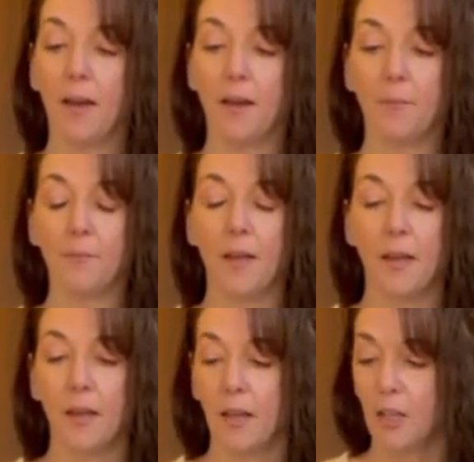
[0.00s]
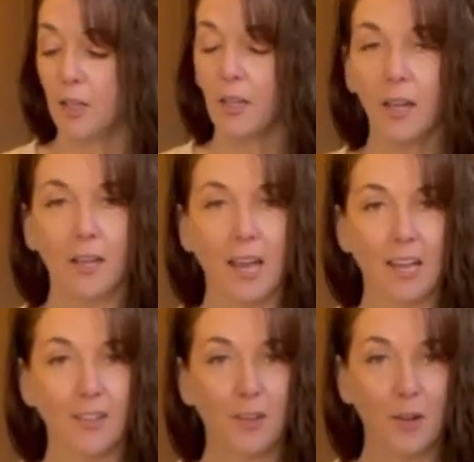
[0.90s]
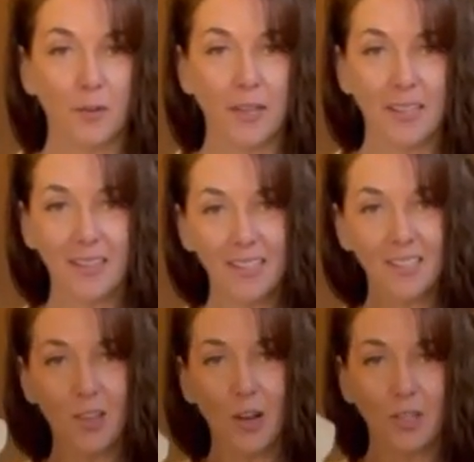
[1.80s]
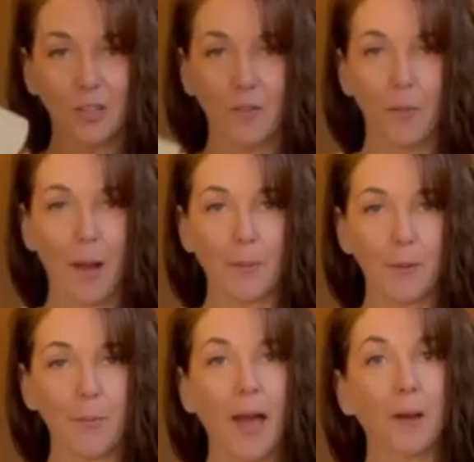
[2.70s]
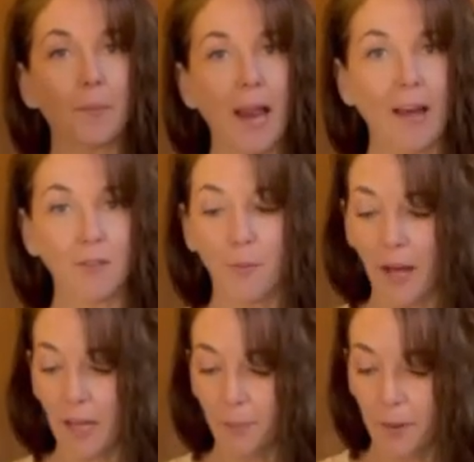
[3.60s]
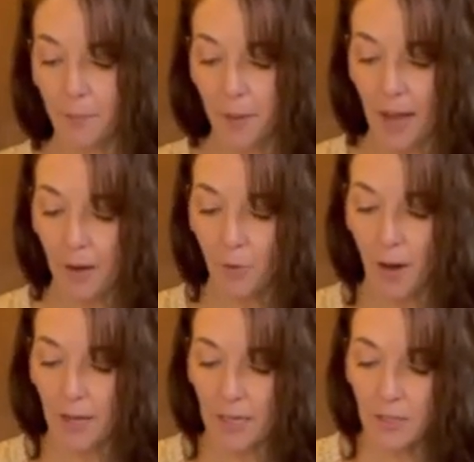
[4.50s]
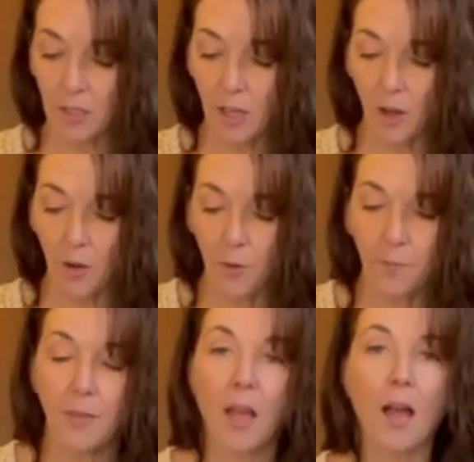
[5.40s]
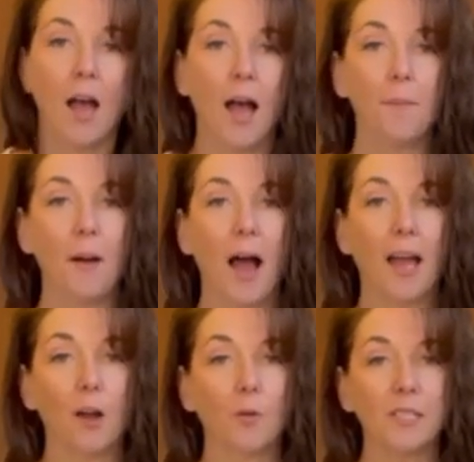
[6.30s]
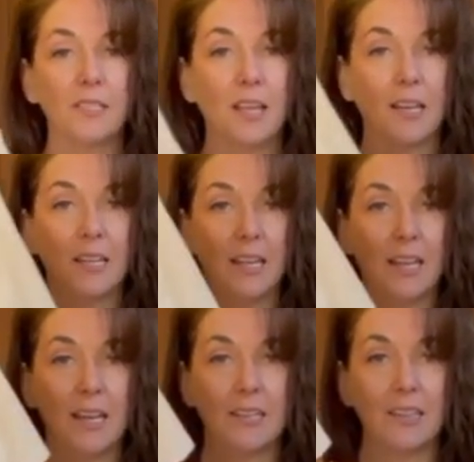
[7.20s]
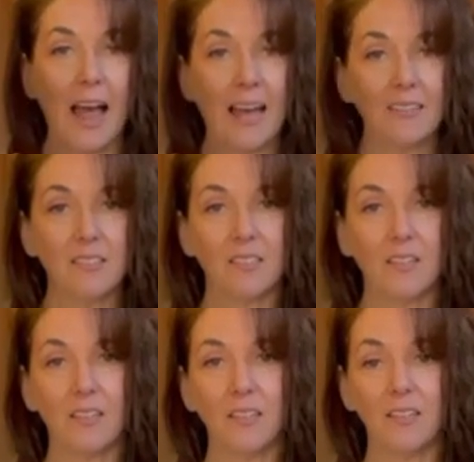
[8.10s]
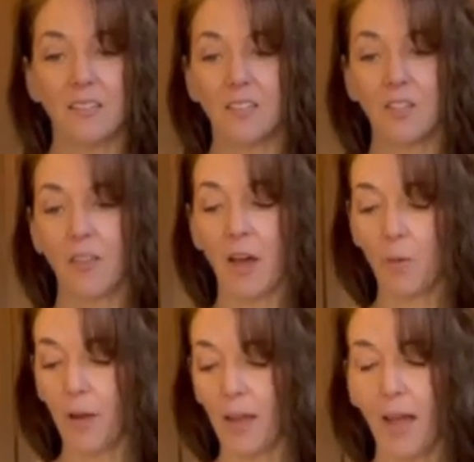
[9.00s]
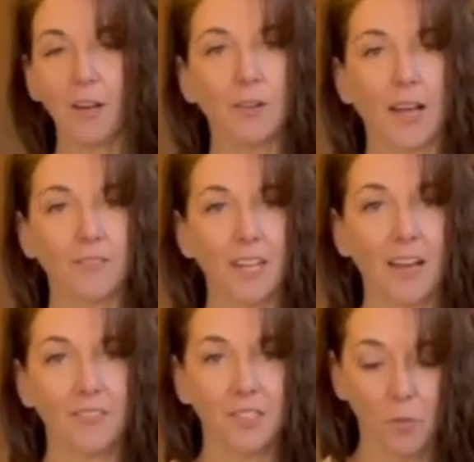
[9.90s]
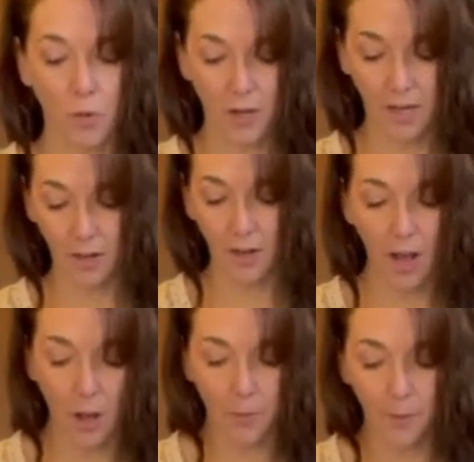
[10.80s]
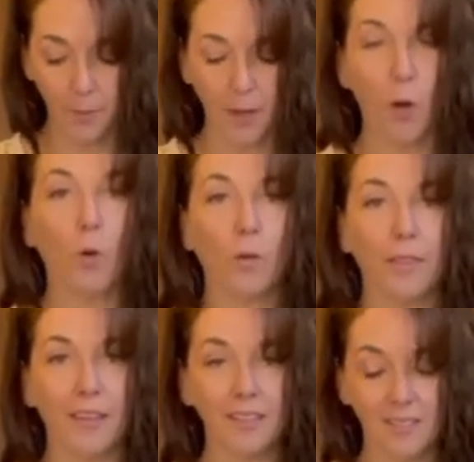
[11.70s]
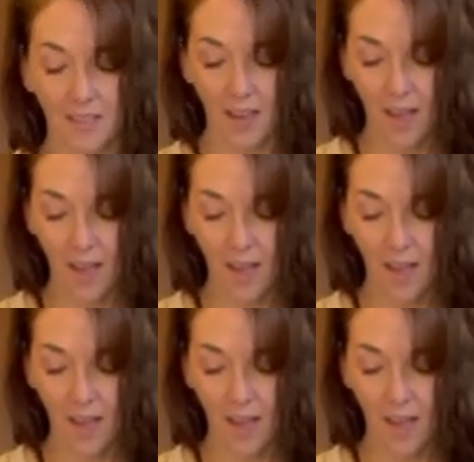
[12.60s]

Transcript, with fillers: Um, again, you don't need this large of a piping bag, but have a piping bag ready to go. Um, I always set it in a glass so that way I don't have to have someone here helping me hold this.